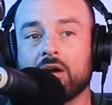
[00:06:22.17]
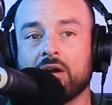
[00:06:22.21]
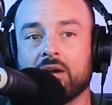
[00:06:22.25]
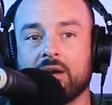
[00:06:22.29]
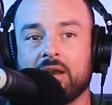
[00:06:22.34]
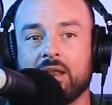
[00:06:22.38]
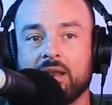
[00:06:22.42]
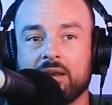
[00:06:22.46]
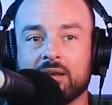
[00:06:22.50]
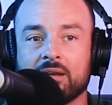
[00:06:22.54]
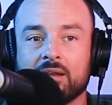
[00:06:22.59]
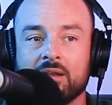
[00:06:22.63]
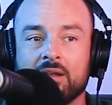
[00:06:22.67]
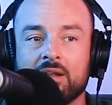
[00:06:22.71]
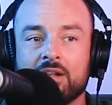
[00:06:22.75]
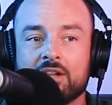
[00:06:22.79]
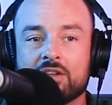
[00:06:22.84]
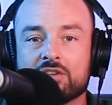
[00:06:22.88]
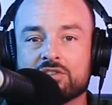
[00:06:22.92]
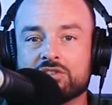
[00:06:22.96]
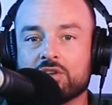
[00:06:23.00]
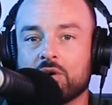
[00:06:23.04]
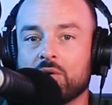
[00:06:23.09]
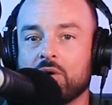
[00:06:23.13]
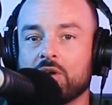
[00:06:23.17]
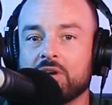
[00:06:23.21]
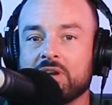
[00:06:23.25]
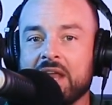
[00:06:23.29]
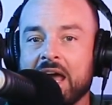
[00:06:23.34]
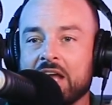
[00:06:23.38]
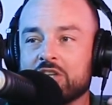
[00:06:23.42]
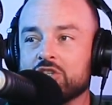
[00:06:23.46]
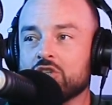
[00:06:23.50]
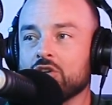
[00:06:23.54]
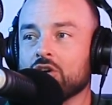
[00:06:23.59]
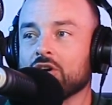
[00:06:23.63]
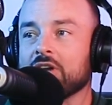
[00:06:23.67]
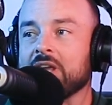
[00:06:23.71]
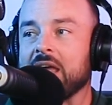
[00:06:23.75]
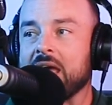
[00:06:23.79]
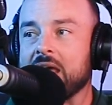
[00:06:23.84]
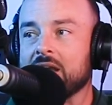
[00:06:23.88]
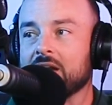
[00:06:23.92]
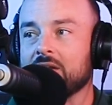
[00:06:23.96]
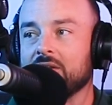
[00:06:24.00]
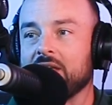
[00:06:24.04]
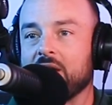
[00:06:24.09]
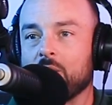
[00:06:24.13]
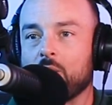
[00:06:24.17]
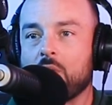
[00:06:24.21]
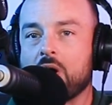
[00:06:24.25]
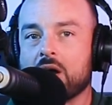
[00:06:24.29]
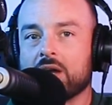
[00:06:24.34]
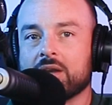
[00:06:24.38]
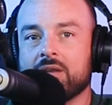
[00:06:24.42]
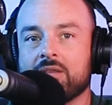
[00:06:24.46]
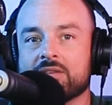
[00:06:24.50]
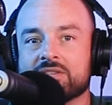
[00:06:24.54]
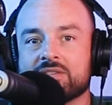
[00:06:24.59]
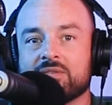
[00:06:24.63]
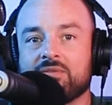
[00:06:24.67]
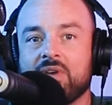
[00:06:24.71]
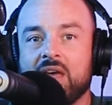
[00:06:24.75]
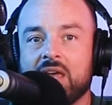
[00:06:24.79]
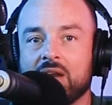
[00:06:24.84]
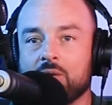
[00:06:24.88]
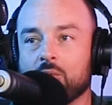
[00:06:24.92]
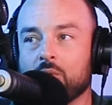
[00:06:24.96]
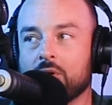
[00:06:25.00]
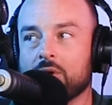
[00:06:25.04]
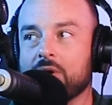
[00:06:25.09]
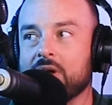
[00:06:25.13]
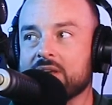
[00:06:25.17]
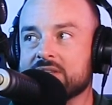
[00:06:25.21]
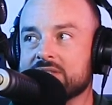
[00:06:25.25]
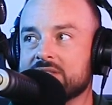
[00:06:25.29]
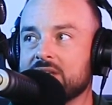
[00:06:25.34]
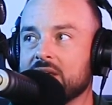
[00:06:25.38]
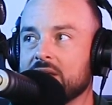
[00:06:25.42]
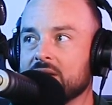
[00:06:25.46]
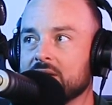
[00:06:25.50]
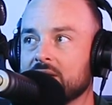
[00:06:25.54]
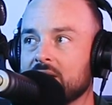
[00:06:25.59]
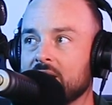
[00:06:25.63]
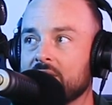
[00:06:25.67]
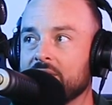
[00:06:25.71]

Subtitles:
And so naturally and organically, I walk into this event, and where do I sit?